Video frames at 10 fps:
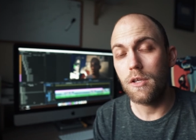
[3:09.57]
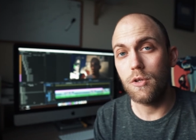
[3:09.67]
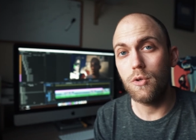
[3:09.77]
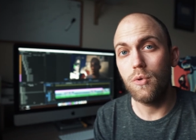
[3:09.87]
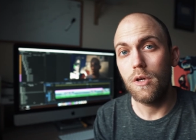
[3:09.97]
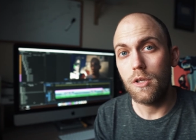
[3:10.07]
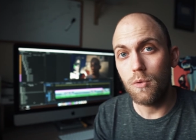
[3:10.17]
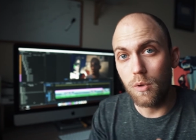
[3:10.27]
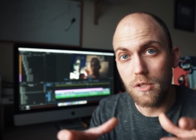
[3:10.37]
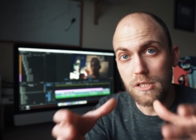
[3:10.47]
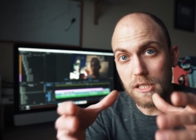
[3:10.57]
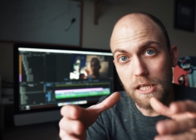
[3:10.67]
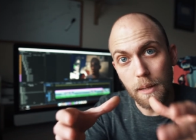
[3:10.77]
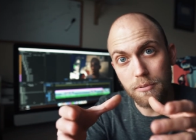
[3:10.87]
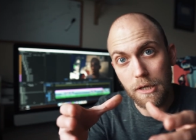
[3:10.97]
you you want to
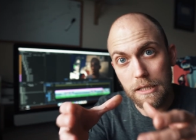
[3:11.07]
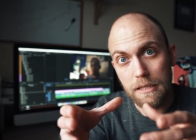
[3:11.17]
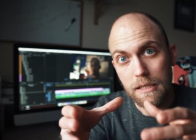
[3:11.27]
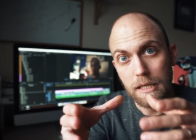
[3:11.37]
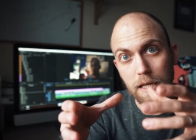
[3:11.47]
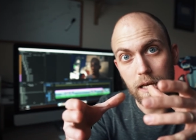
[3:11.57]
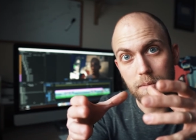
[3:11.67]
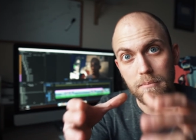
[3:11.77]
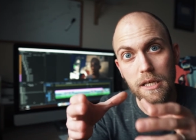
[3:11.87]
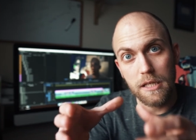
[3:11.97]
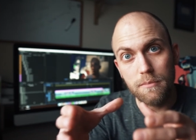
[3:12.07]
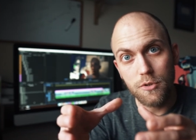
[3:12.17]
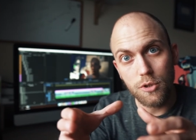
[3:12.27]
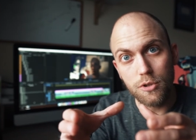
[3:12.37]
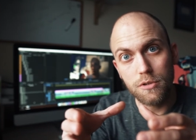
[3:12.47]
get Brian and make him
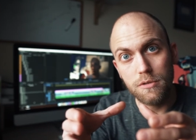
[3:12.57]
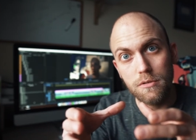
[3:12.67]
shush.